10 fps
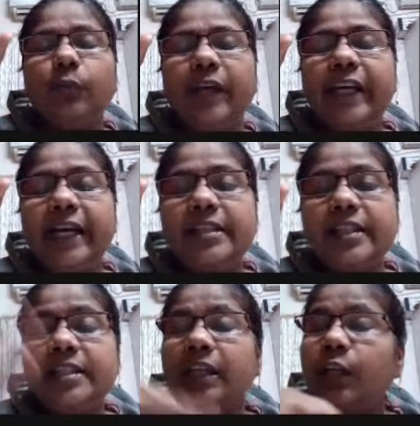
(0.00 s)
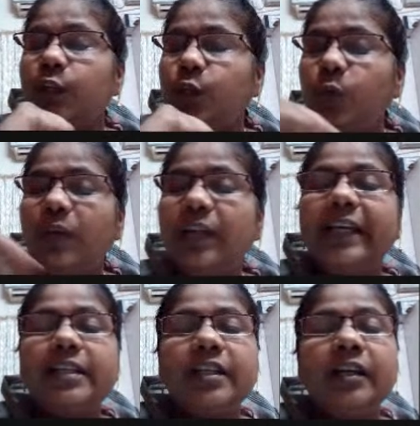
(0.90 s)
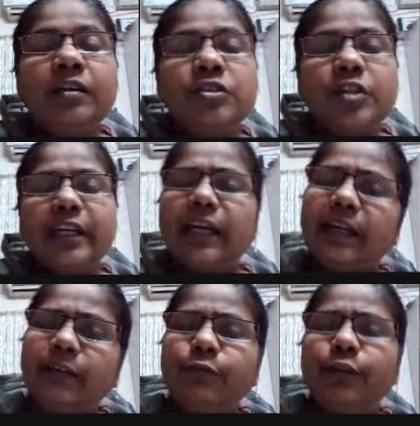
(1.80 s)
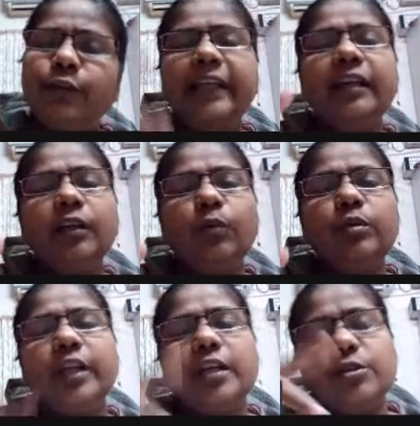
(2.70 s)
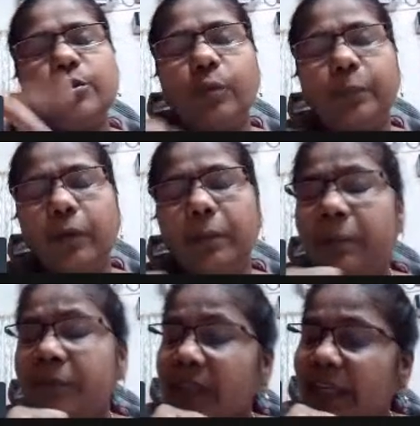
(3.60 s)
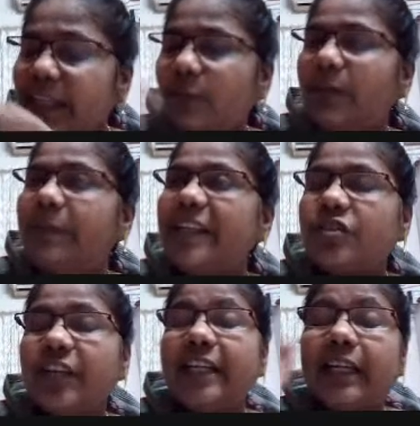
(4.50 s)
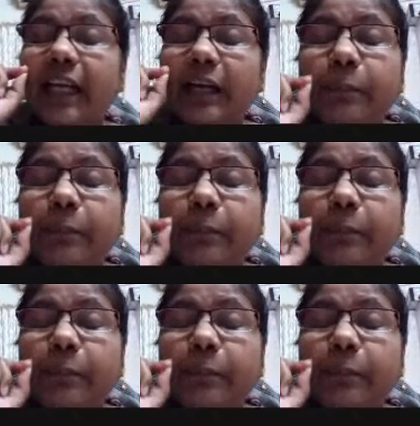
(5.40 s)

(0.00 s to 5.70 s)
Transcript: the y-axis, you will get the straight line. If you are taking the ulta also, no problem. It will be a straight line